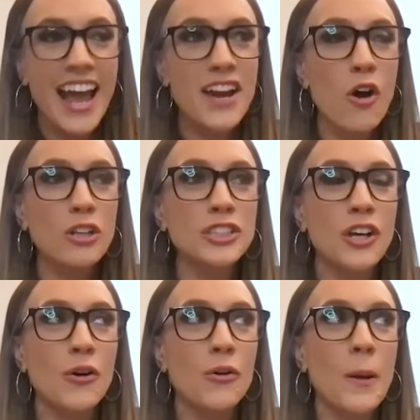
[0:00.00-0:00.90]
And
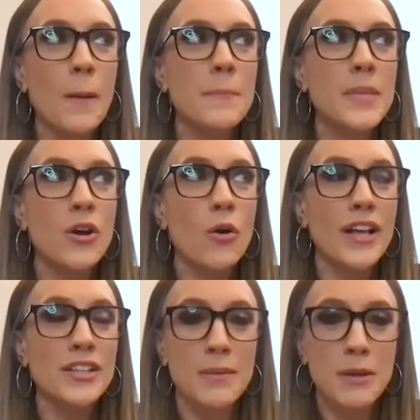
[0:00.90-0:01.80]
also, you know,
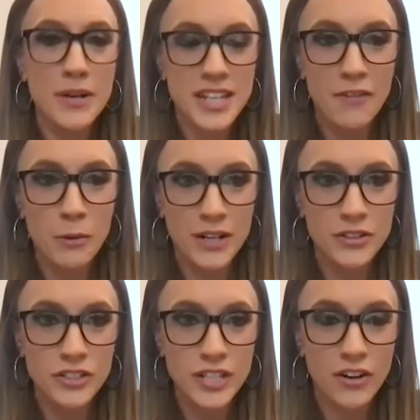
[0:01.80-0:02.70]
that's what I mean when I say everyone has
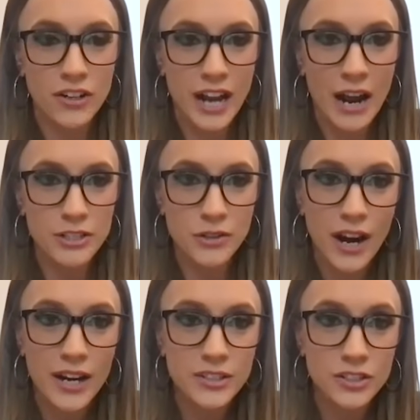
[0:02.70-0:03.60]
their sacred cows,
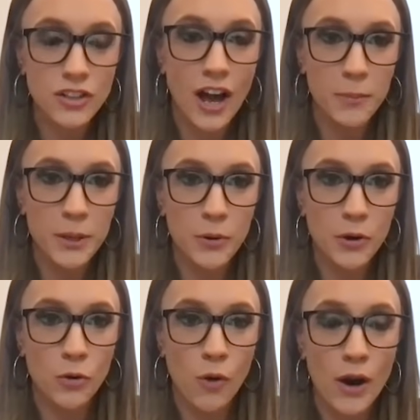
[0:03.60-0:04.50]
right? Because there's a lot of people
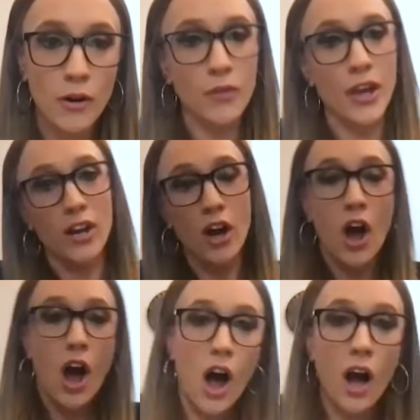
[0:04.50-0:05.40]
who walk around like
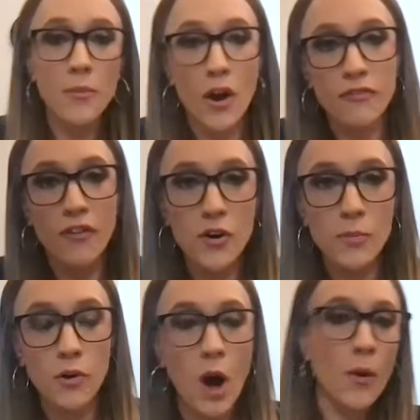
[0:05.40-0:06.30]
I'm not
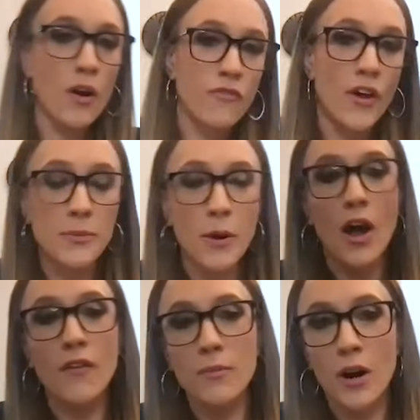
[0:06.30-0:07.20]
offendable. I'm not offended
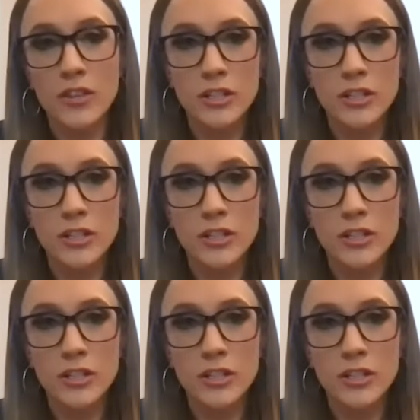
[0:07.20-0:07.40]
by everybody.